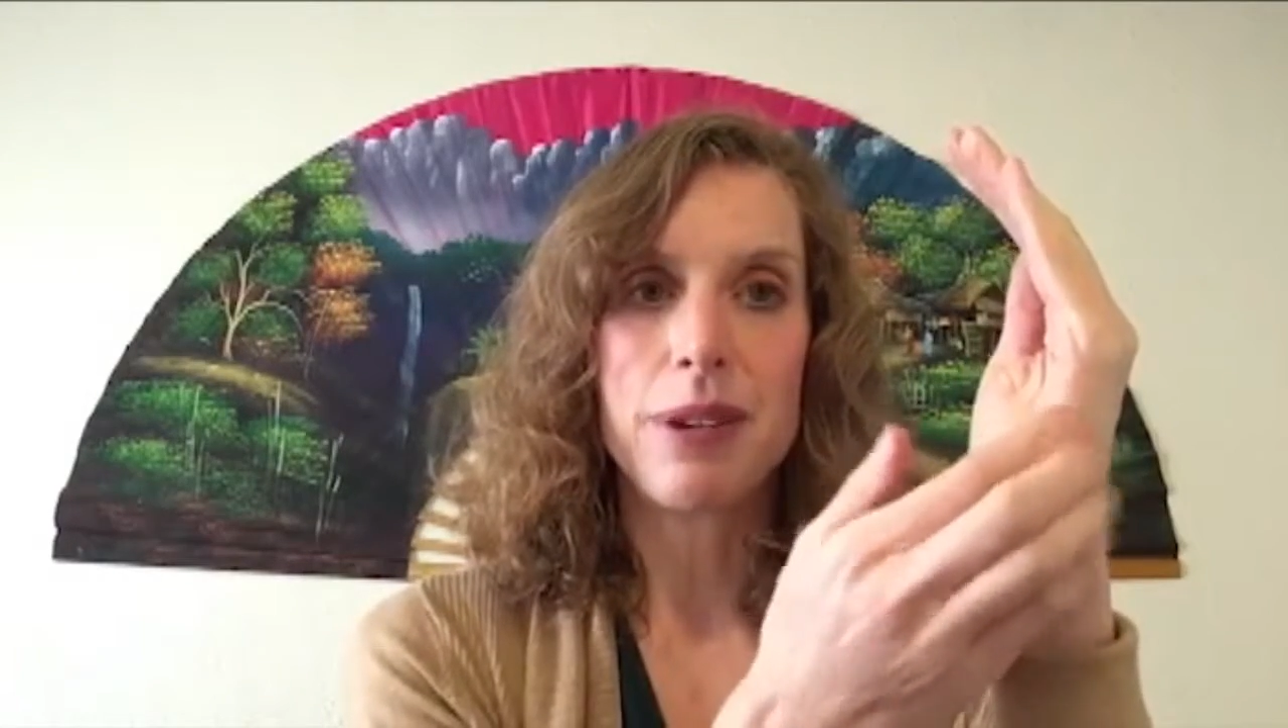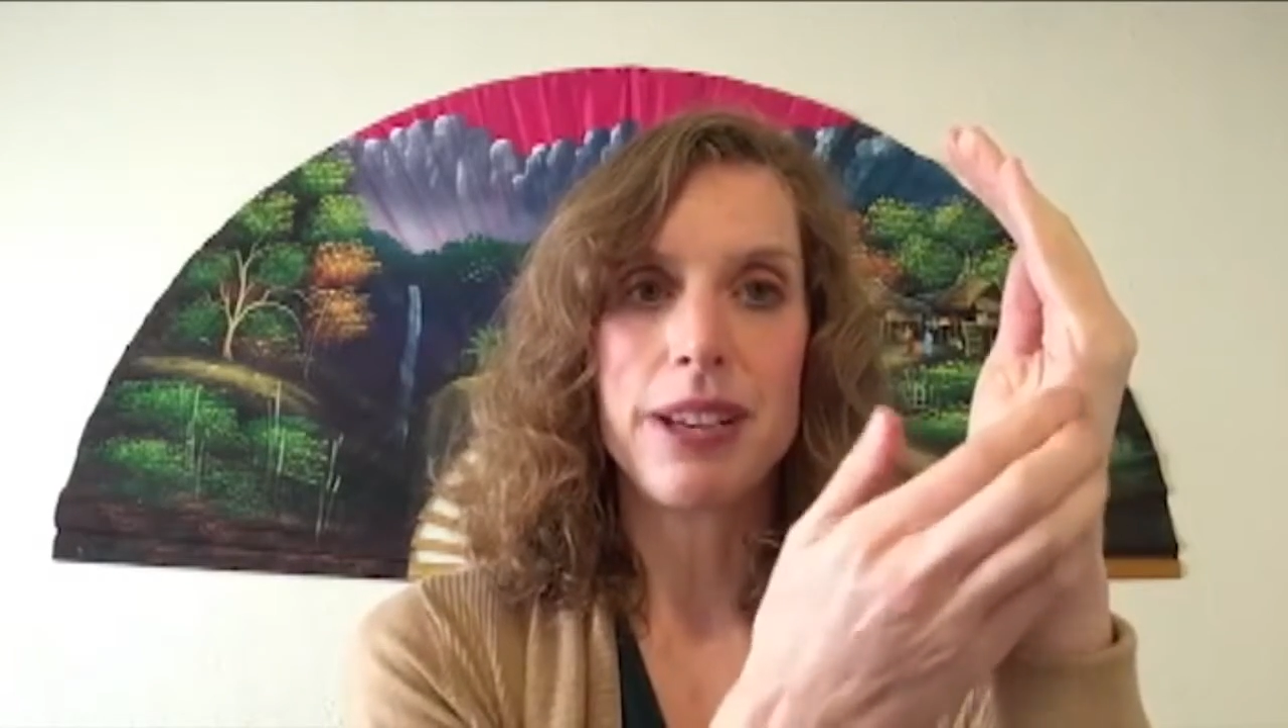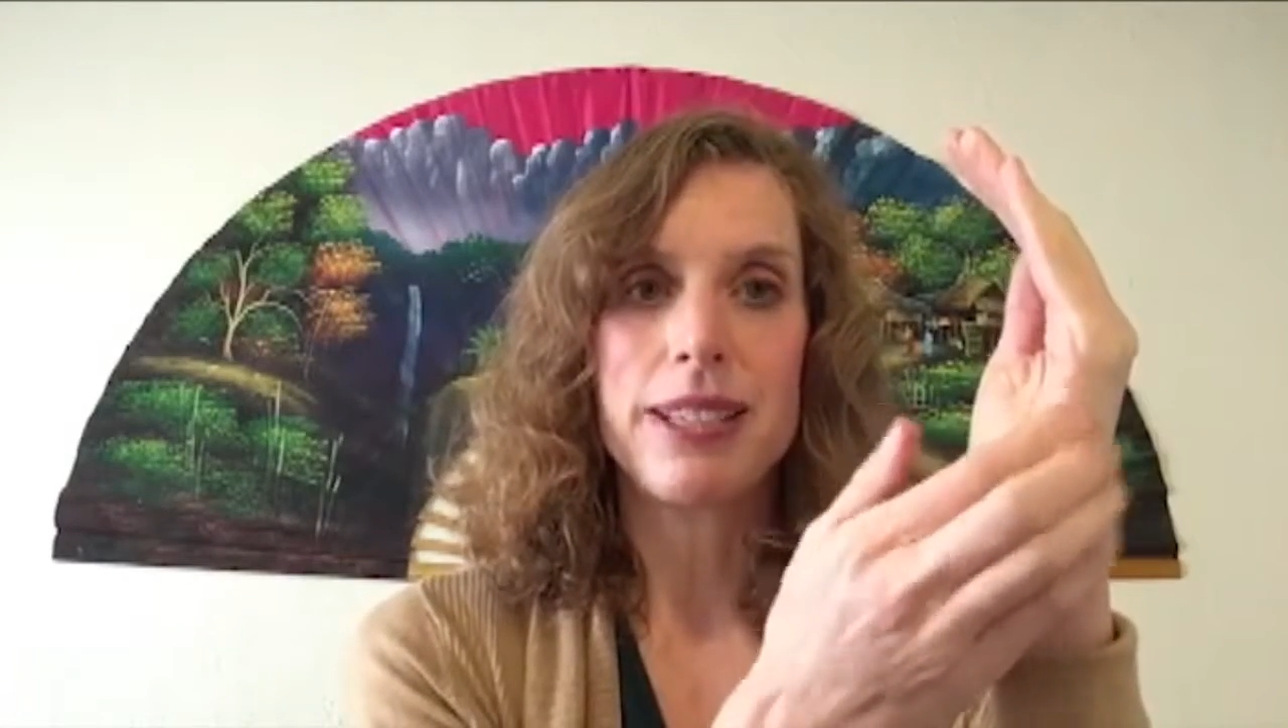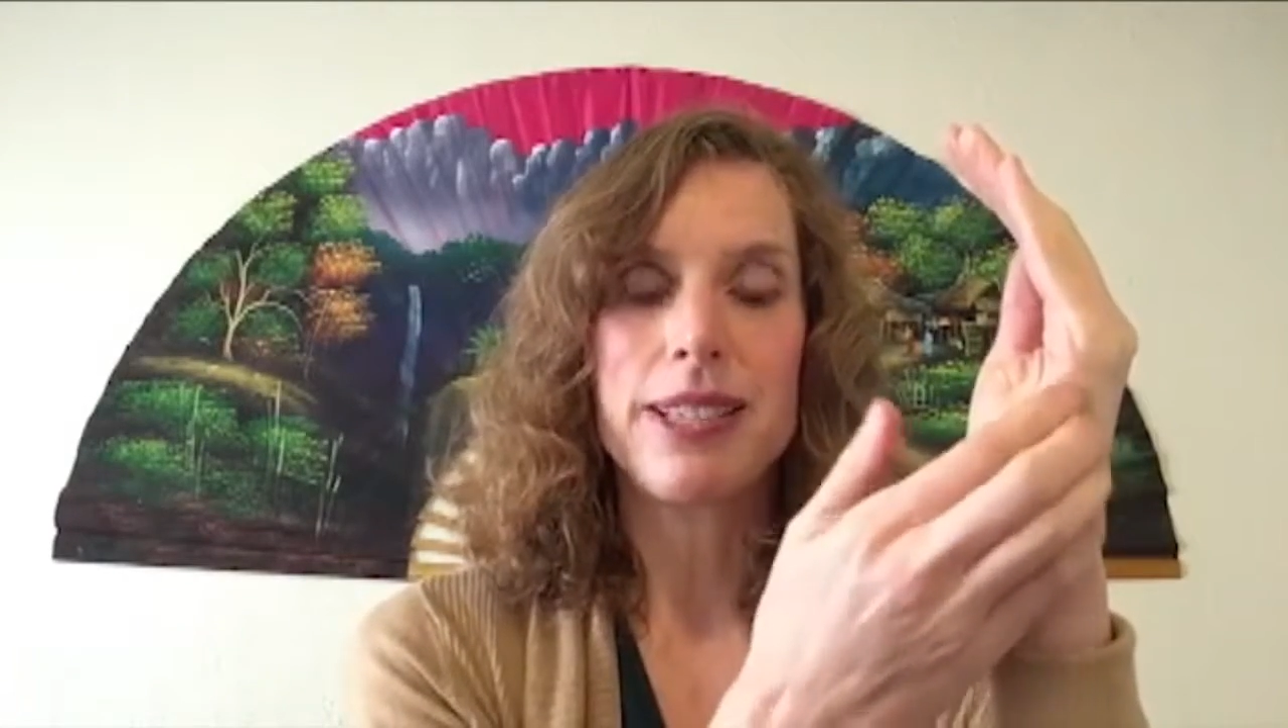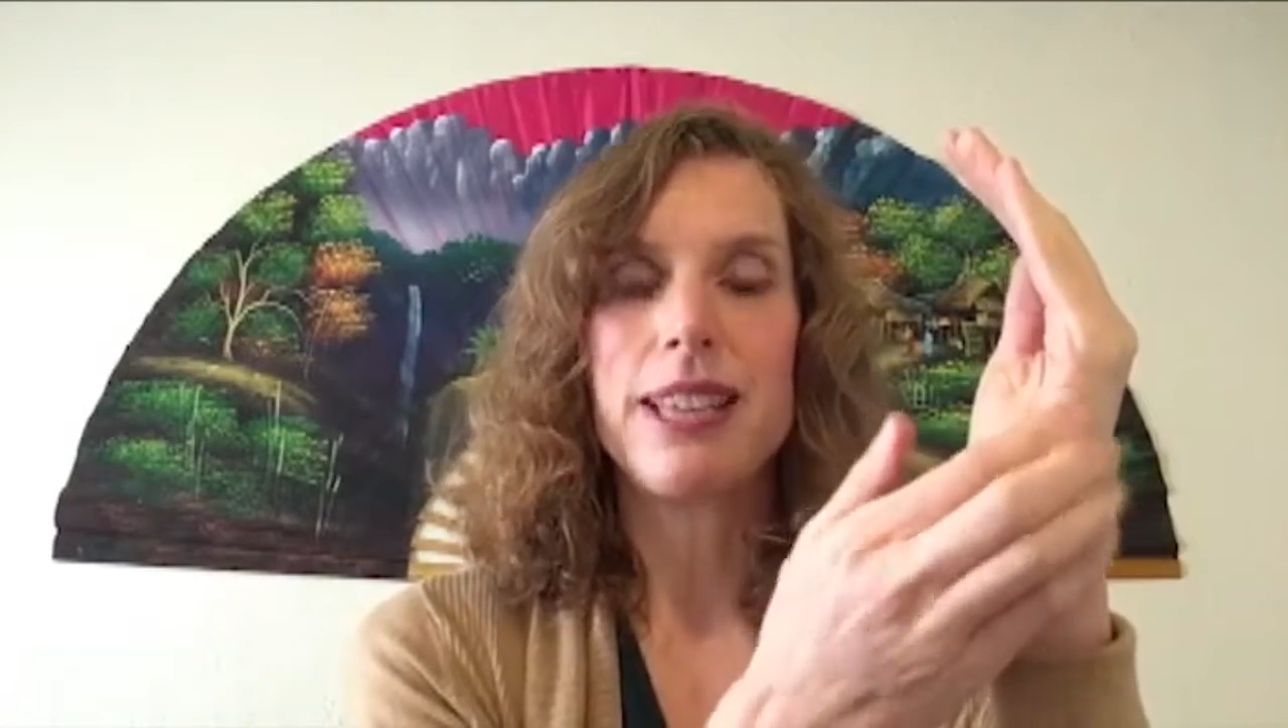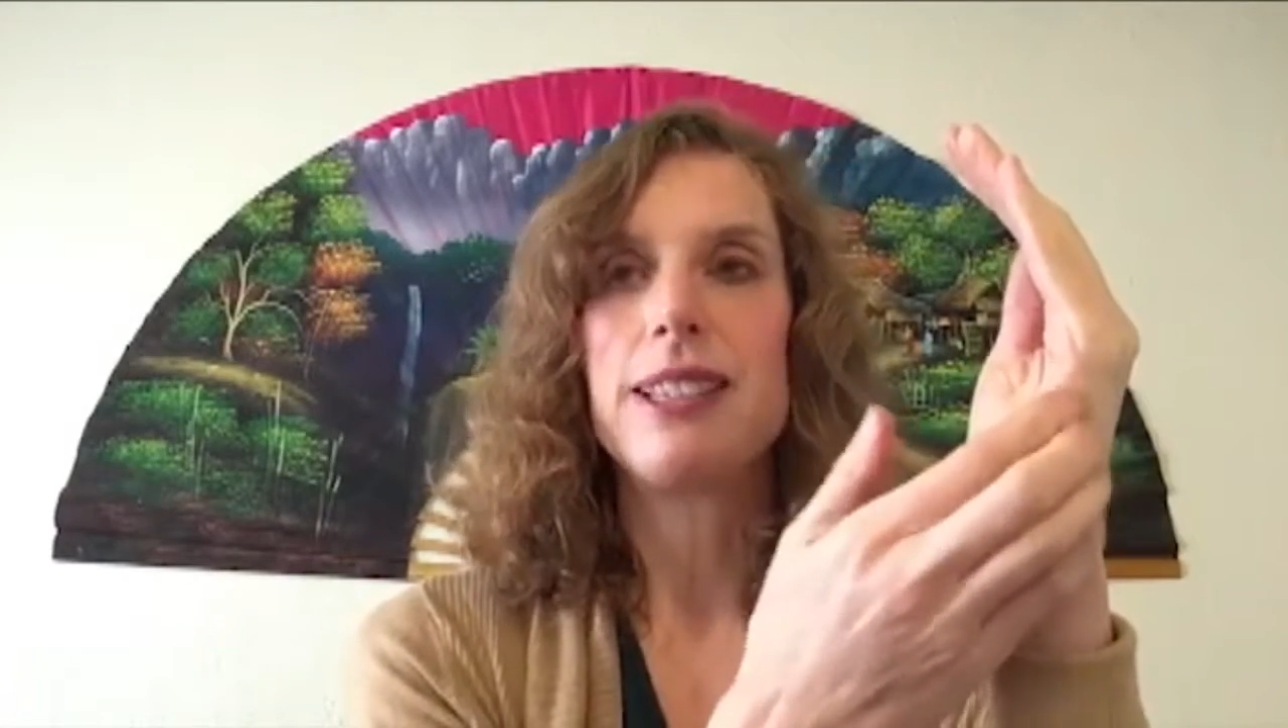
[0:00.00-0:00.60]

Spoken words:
We're going to say